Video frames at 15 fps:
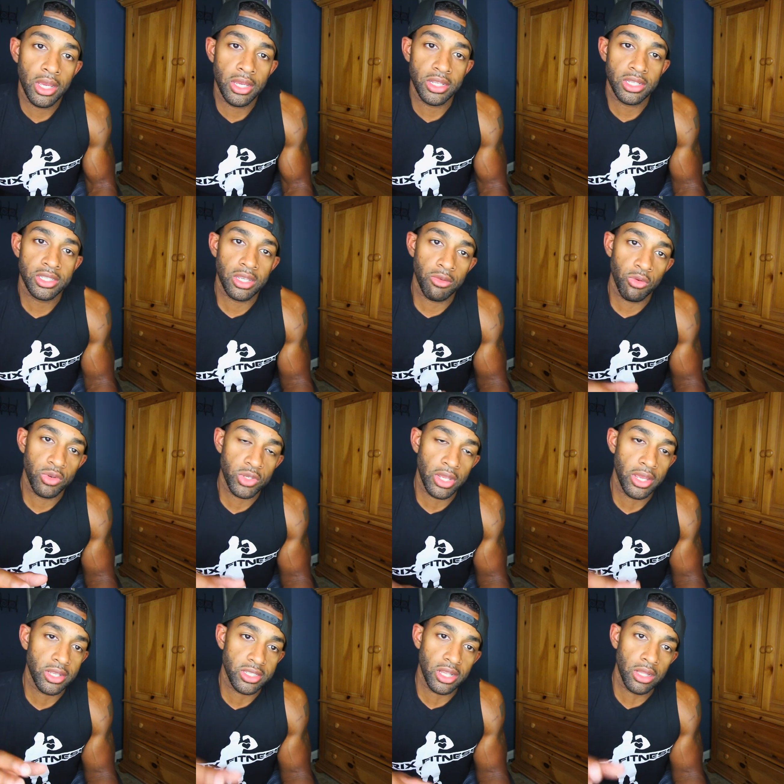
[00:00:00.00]
and to
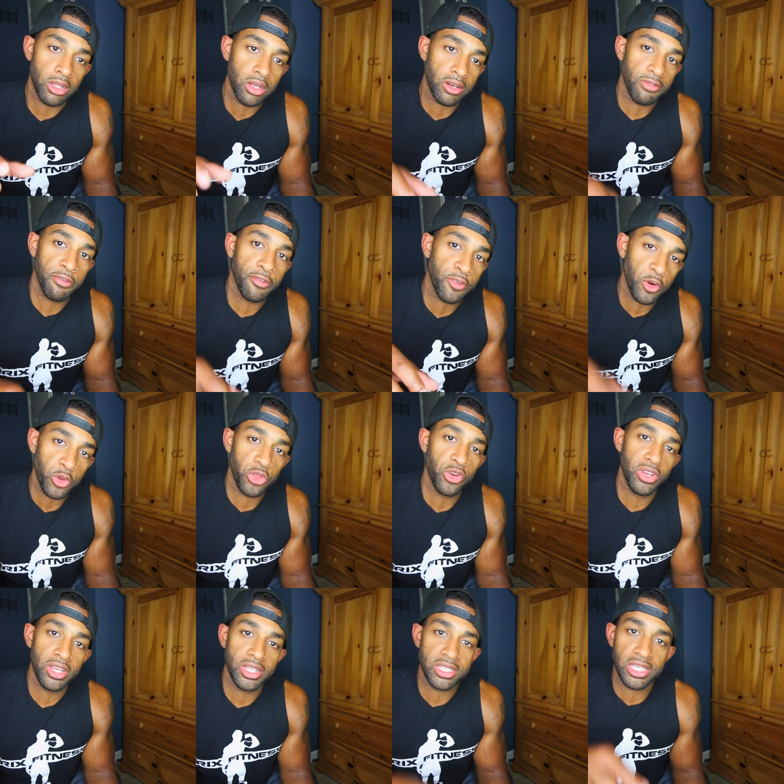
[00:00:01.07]
and to look further
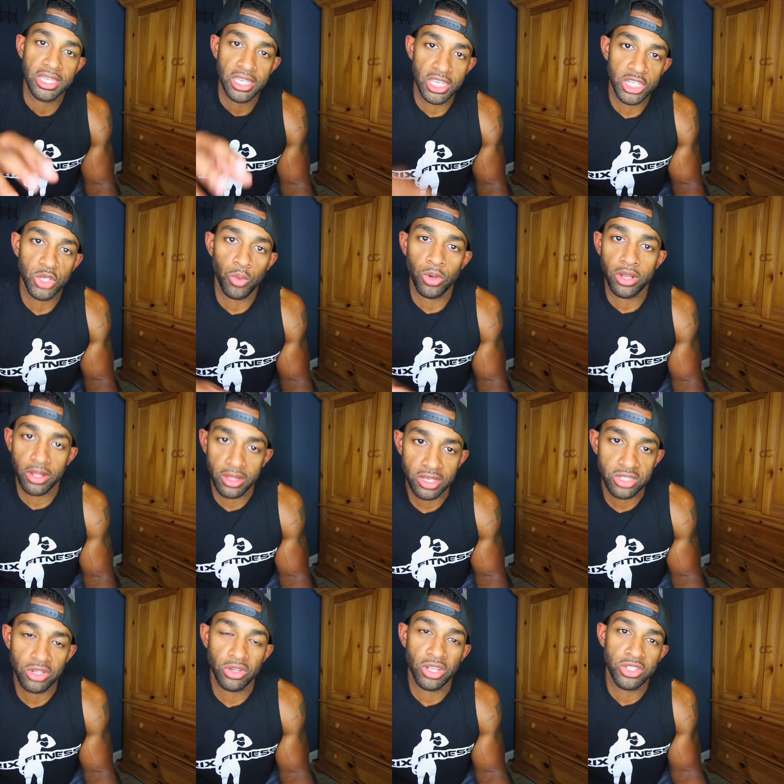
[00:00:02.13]
into each one of
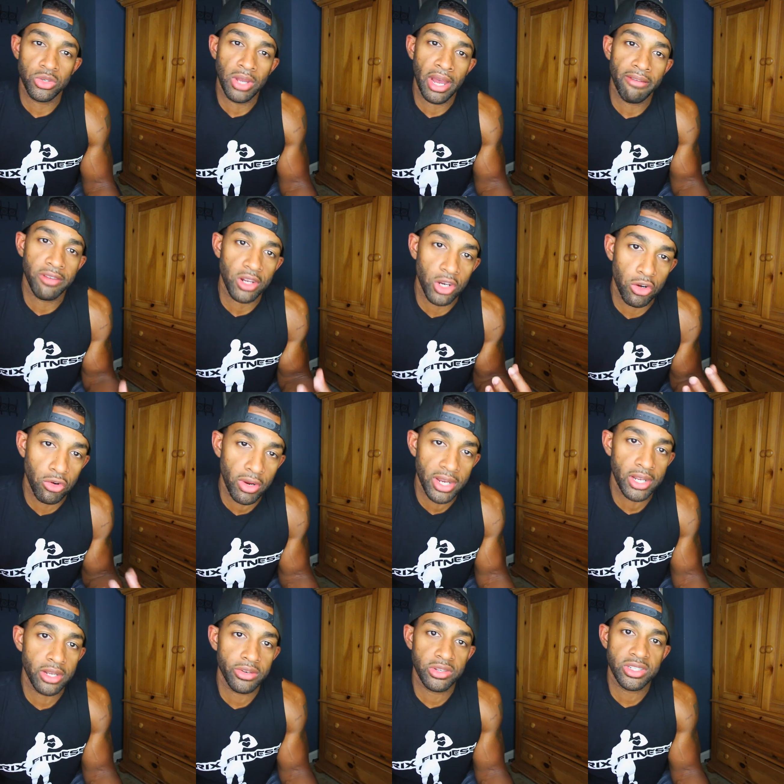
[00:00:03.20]
these so that you have a
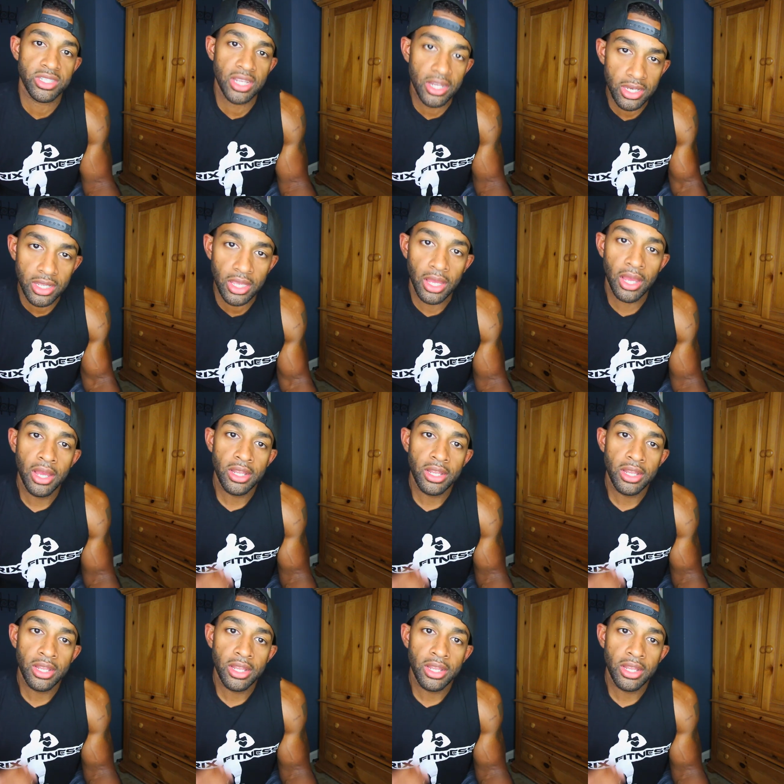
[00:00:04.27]
great understanding.